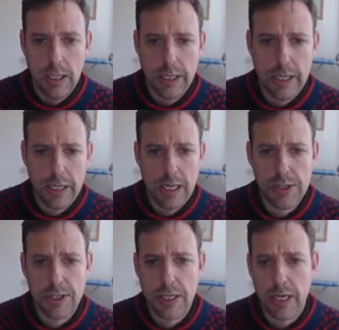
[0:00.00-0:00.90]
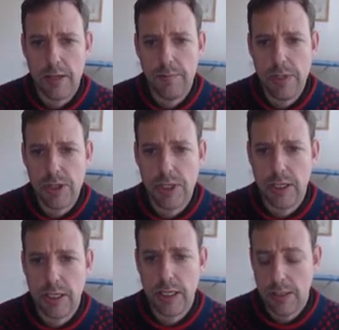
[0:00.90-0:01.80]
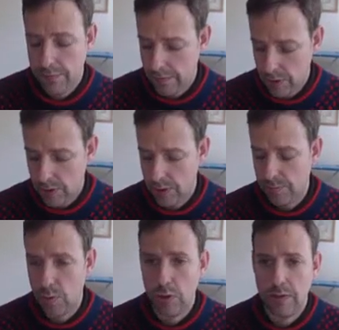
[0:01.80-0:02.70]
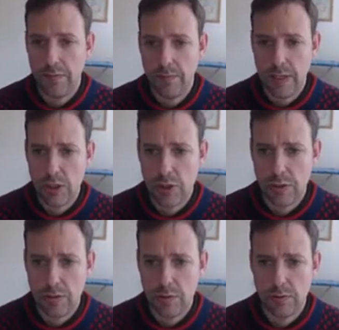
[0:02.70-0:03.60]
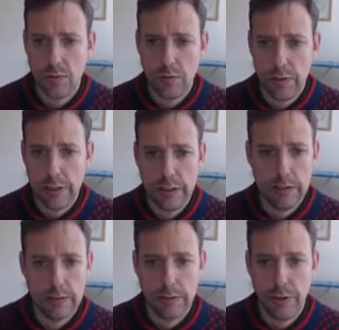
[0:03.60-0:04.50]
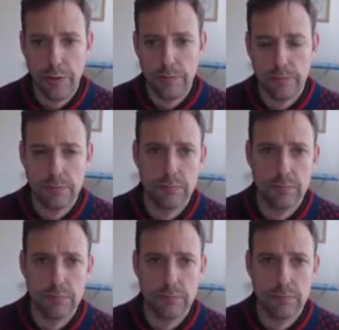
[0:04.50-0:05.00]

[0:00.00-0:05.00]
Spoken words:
Okay, has the candidate missed any key features, important information? Not really, no.